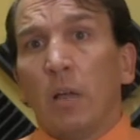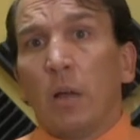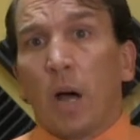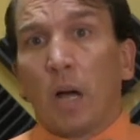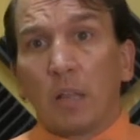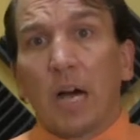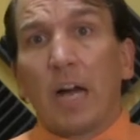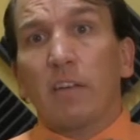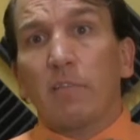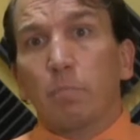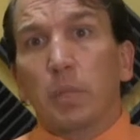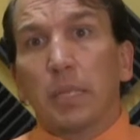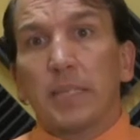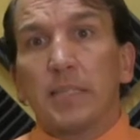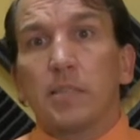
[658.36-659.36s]
A lot of
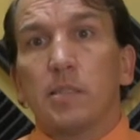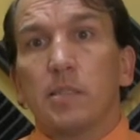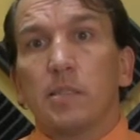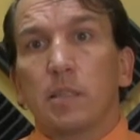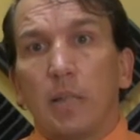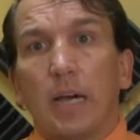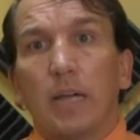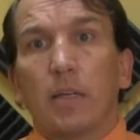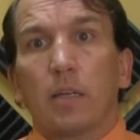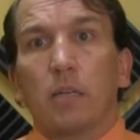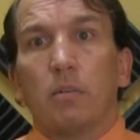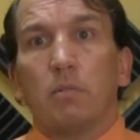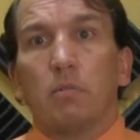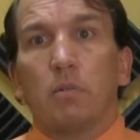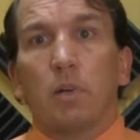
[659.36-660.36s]
places like
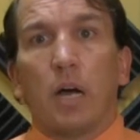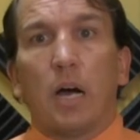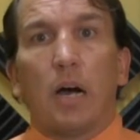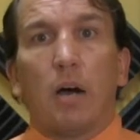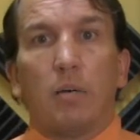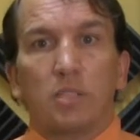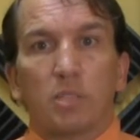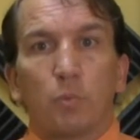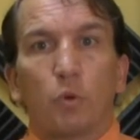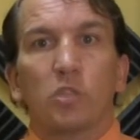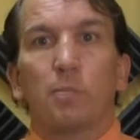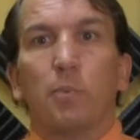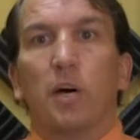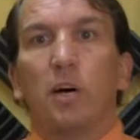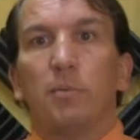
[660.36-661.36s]

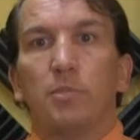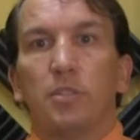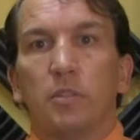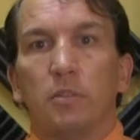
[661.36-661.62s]
sports pubs